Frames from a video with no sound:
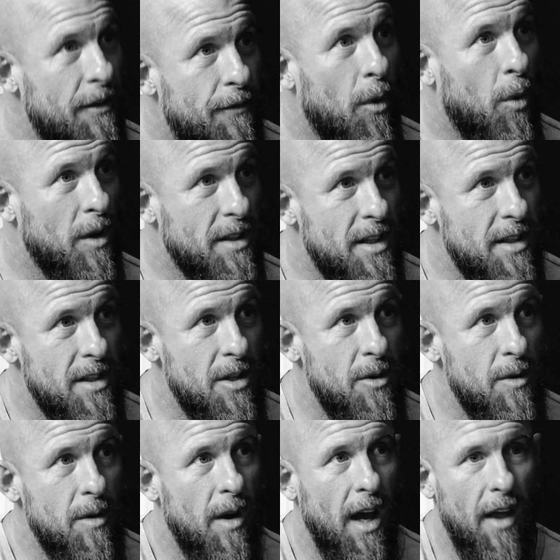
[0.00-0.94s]
forces
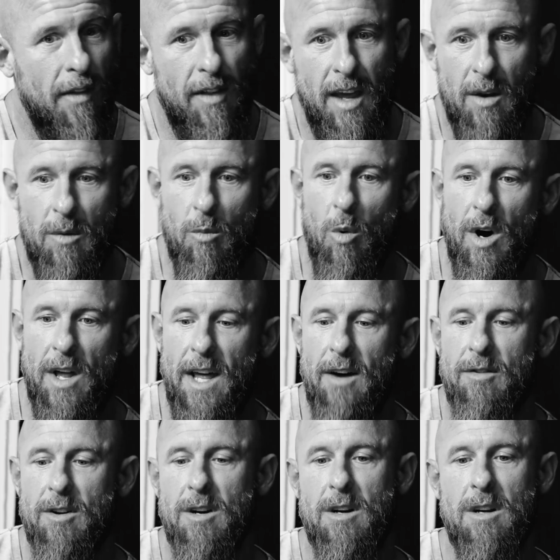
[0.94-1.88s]
you. And then
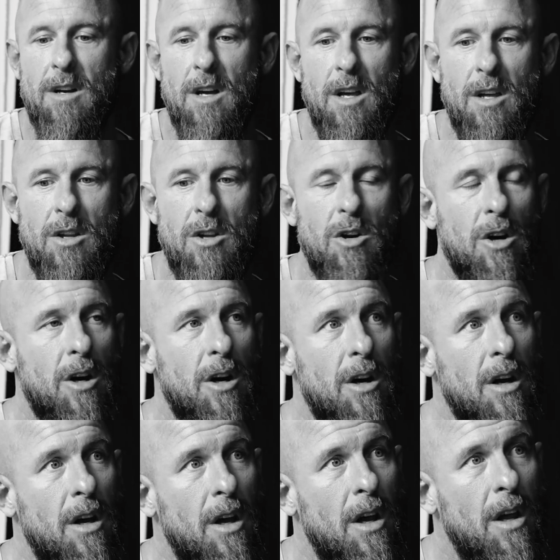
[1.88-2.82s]
whatever
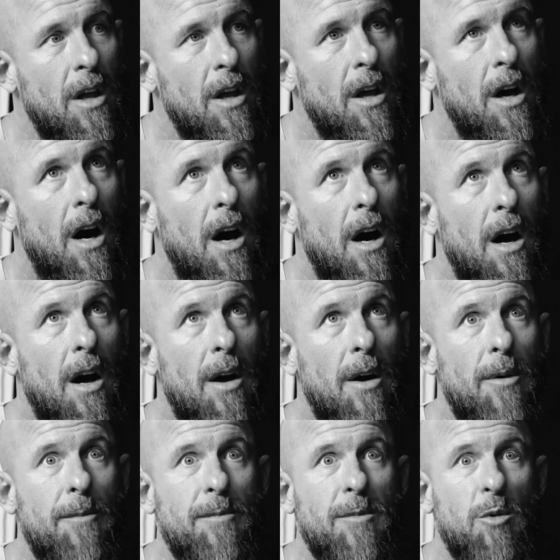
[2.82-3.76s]
your
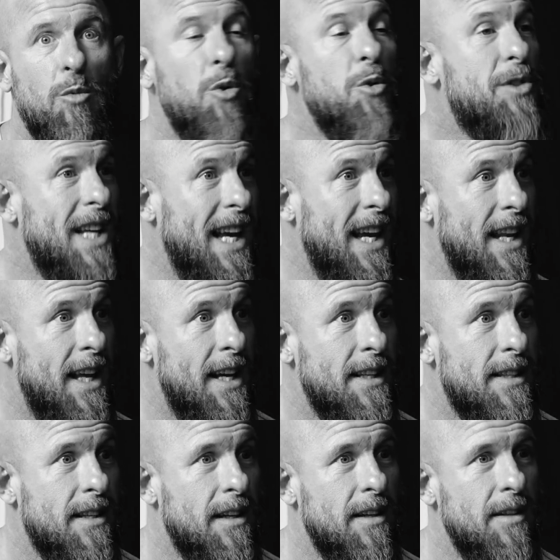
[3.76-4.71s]
routine
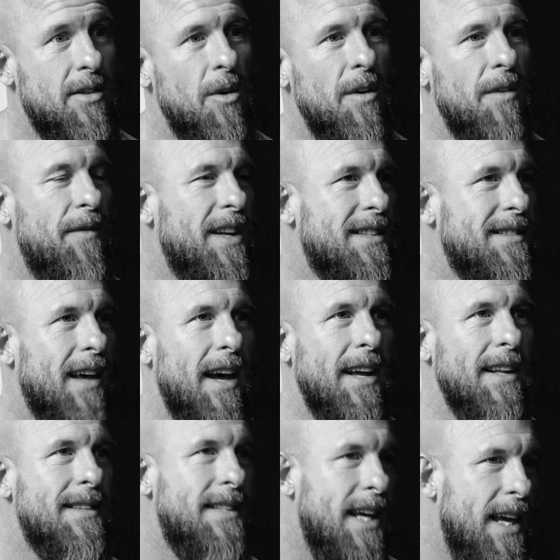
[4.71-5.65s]
is, so if it's
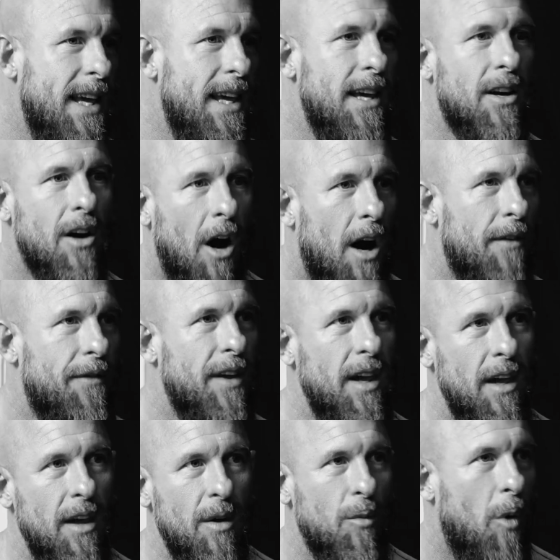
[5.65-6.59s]
like tea,
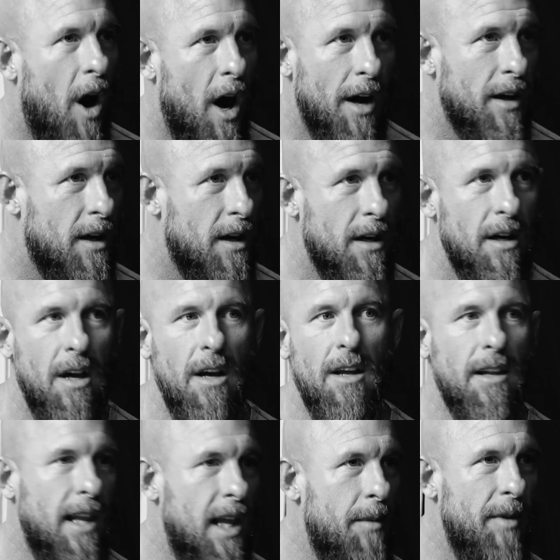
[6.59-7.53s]
coffee, water,
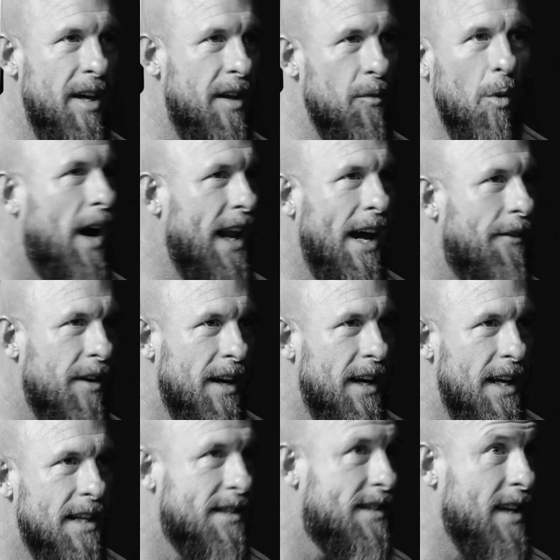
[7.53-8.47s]
lemon, whatever
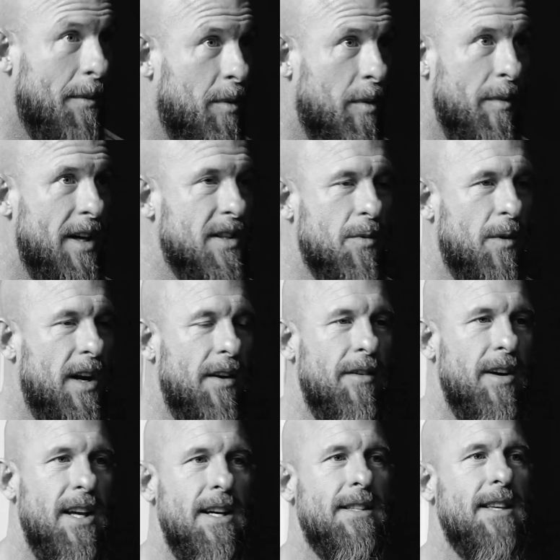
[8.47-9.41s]
it is, supplements,
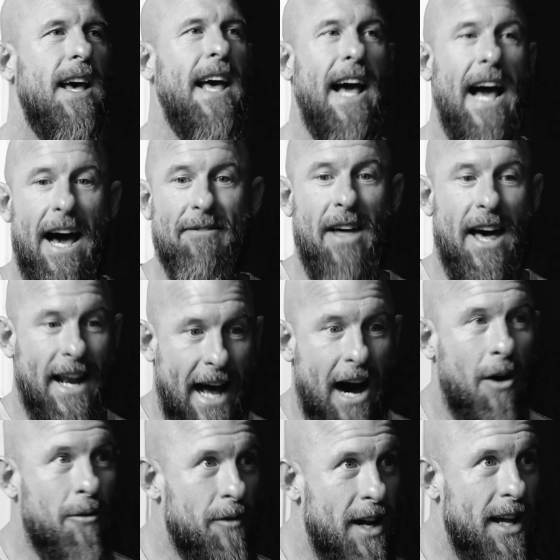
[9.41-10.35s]
whatever it is, have that
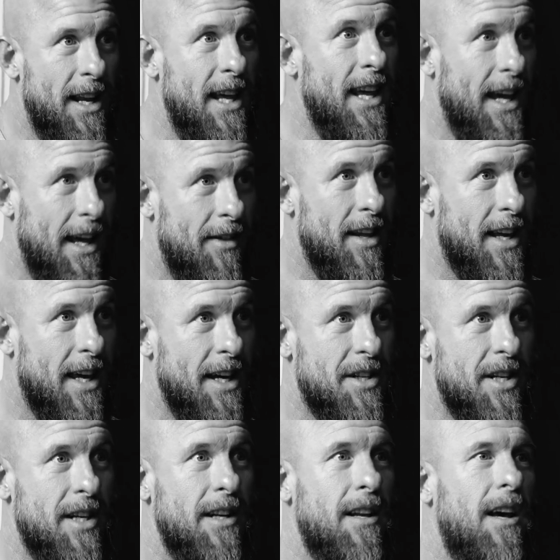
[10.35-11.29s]
out ready in the
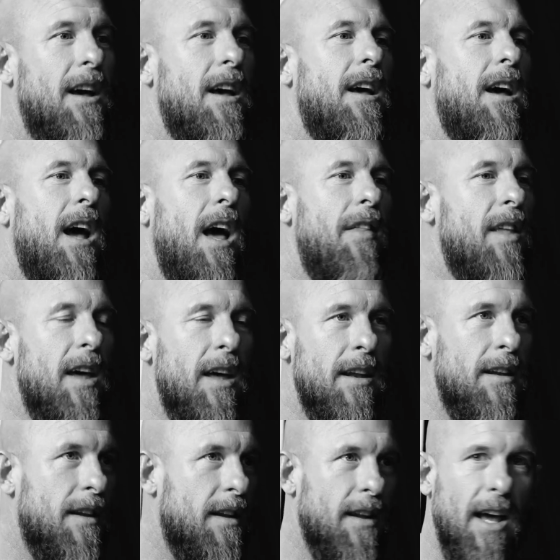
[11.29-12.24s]
kitchen. And
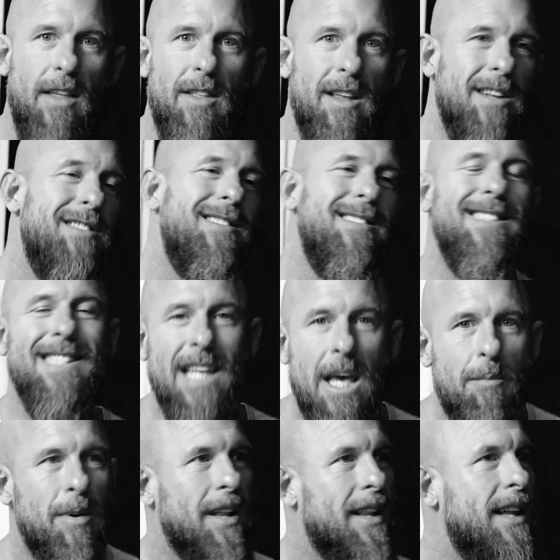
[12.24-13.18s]
then
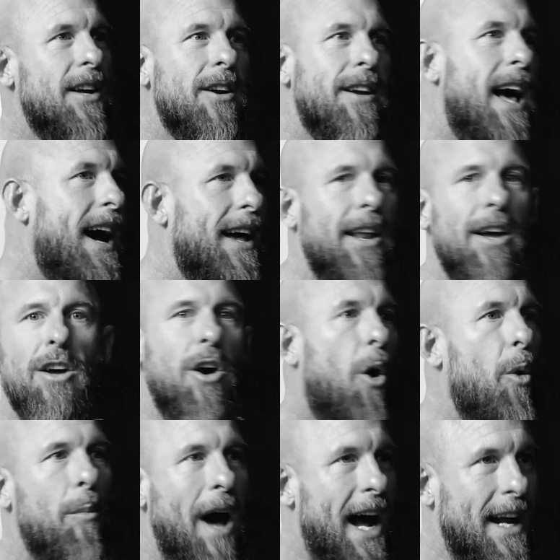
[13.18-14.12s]
typically you're not going to
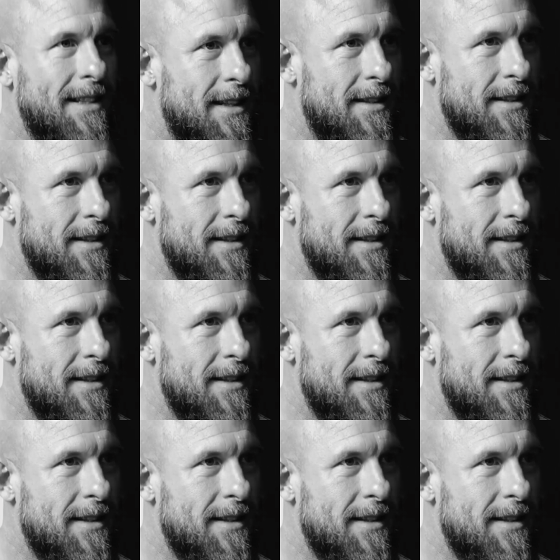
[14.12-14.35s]
go back to